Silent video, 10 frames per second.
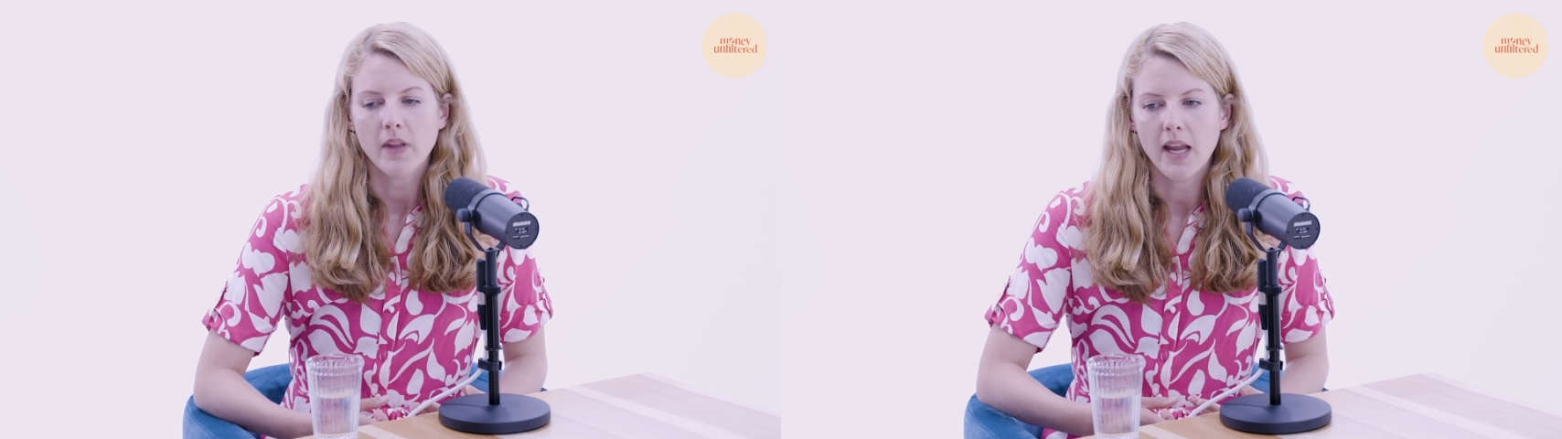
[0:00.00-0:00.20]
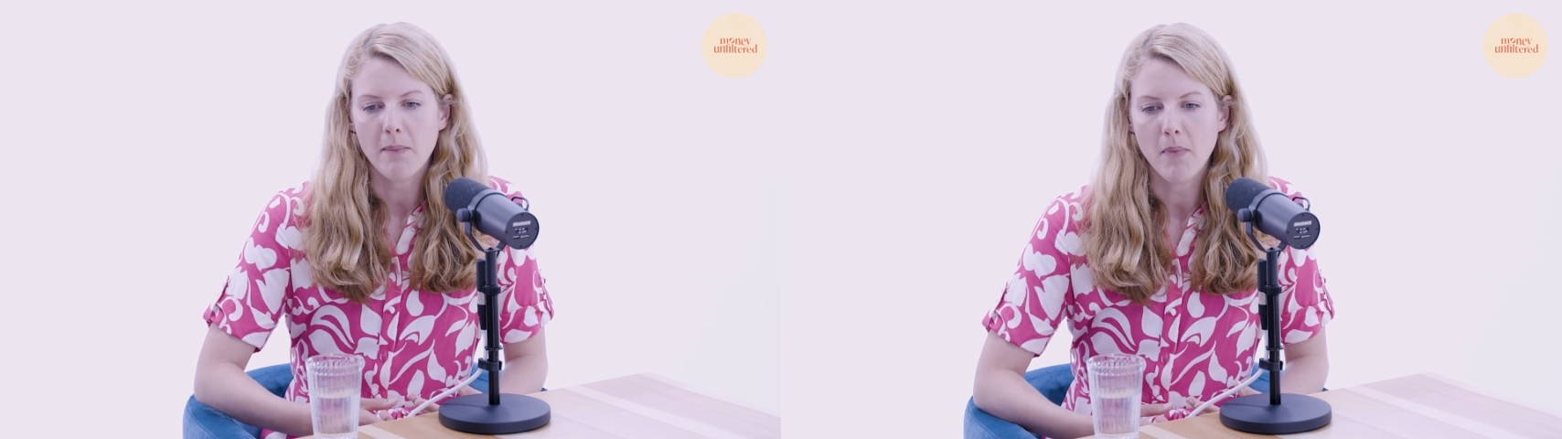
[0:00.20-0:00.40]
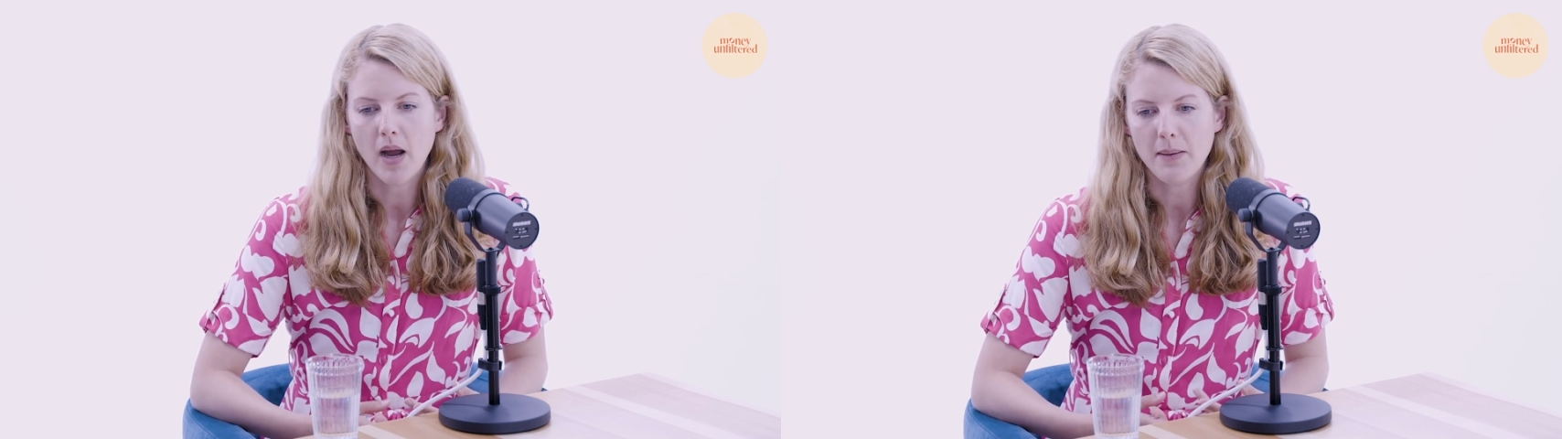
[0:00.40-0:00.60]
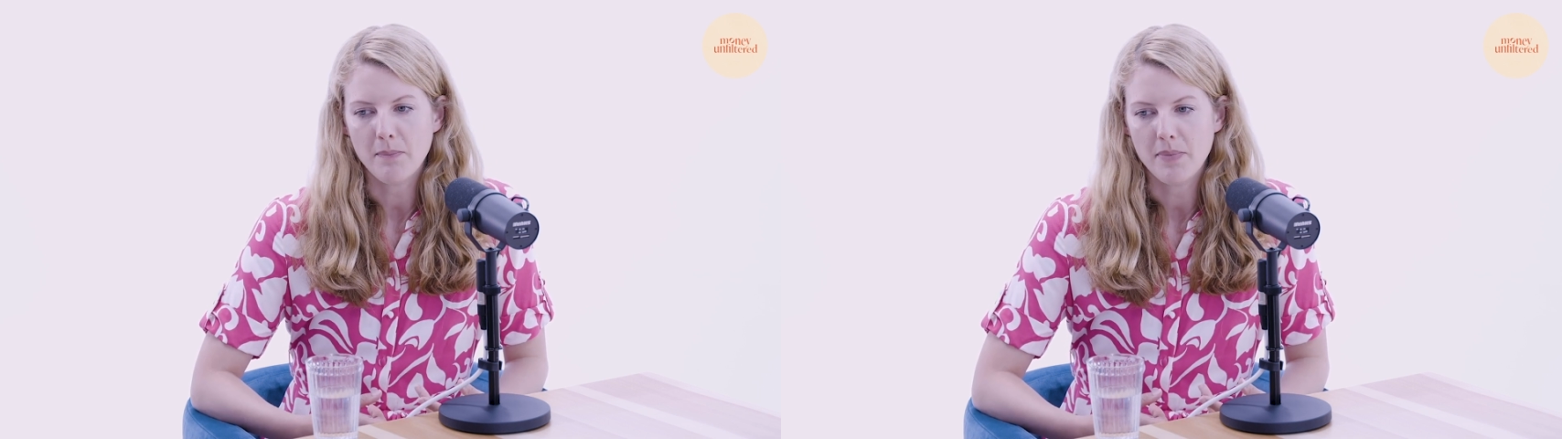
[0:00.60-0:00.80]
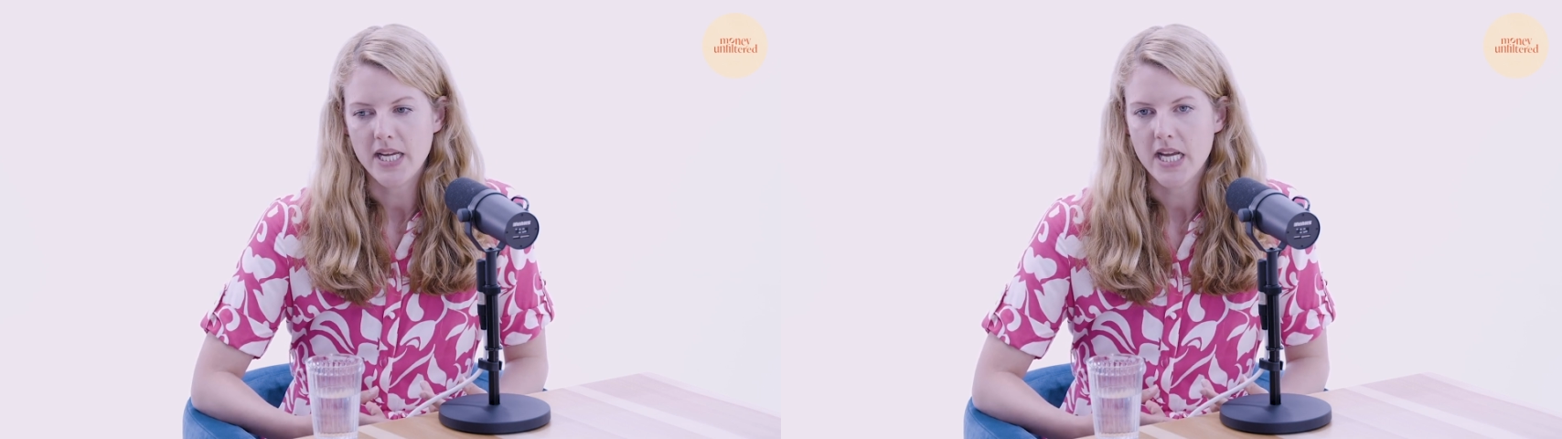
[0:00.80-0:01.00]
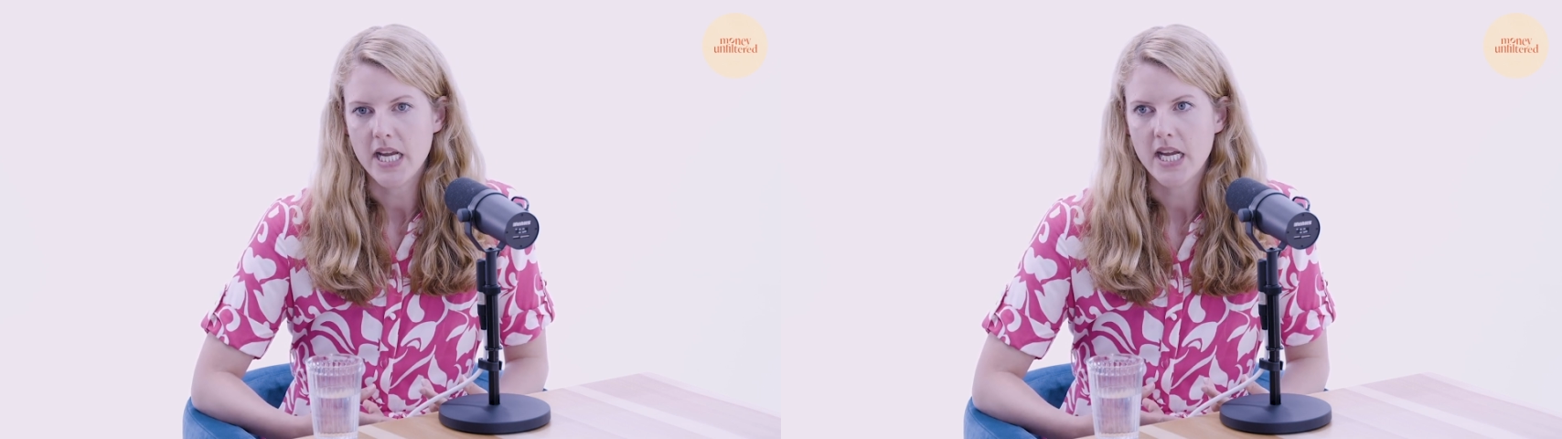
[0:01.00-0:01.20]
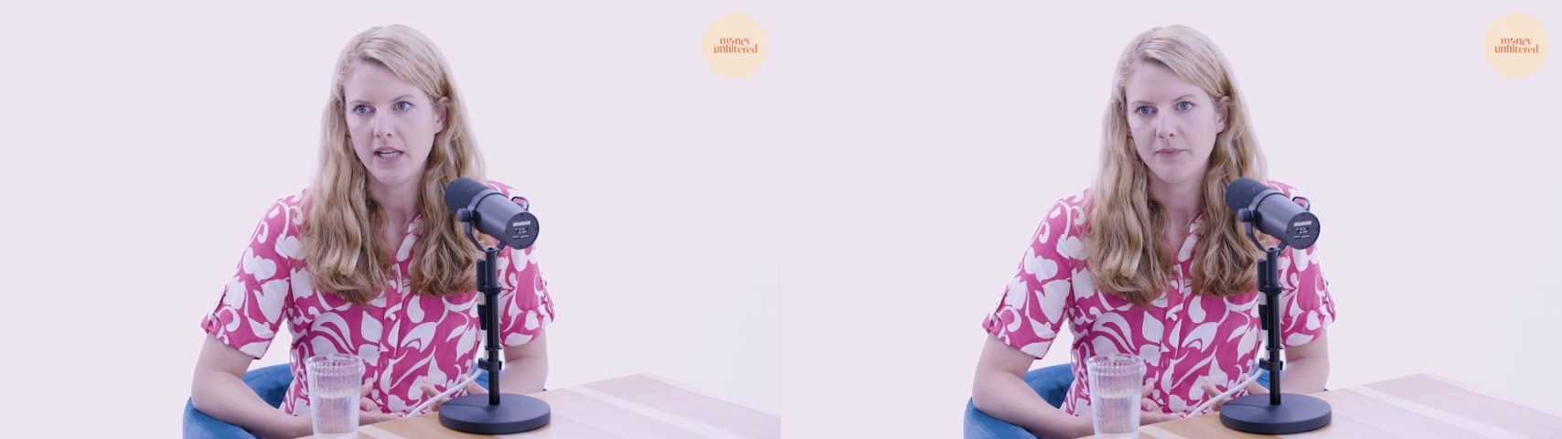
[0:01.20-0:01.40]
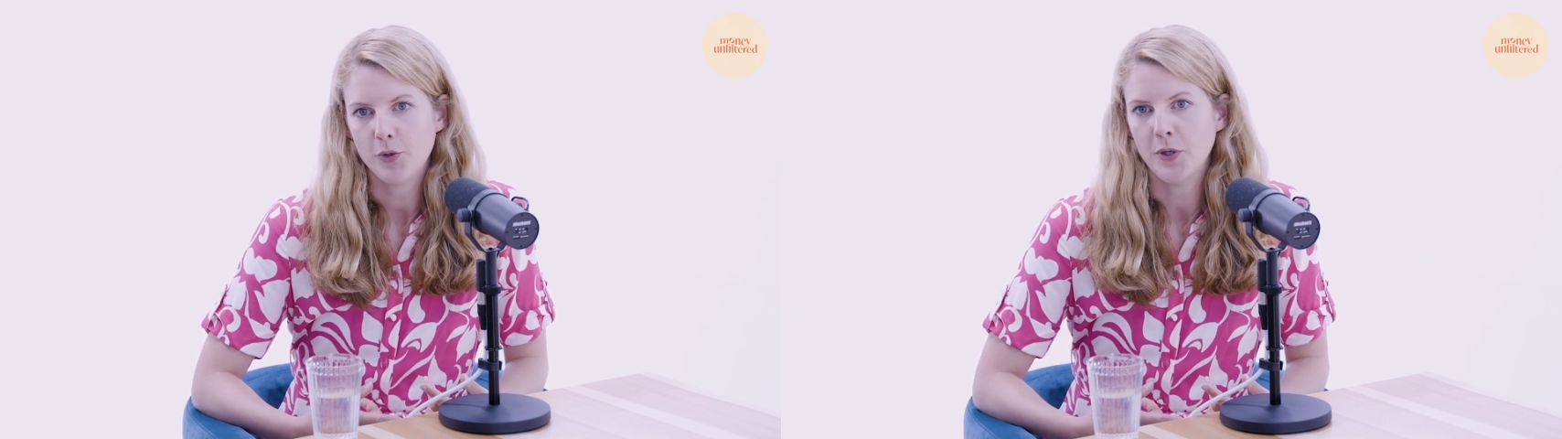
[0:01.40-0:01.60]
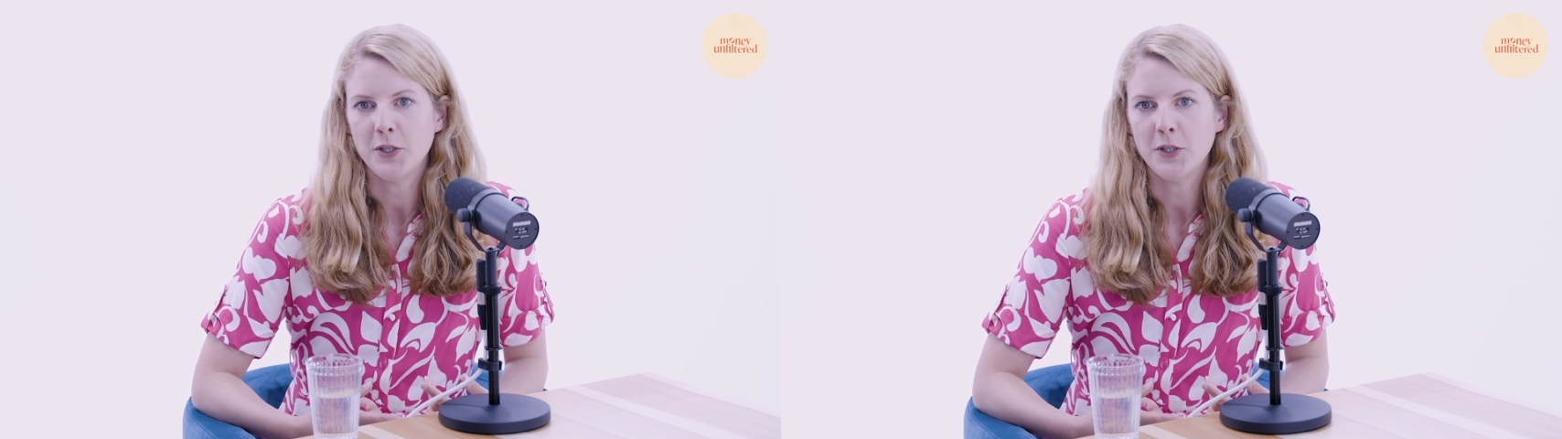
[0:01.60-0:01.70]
It might be talking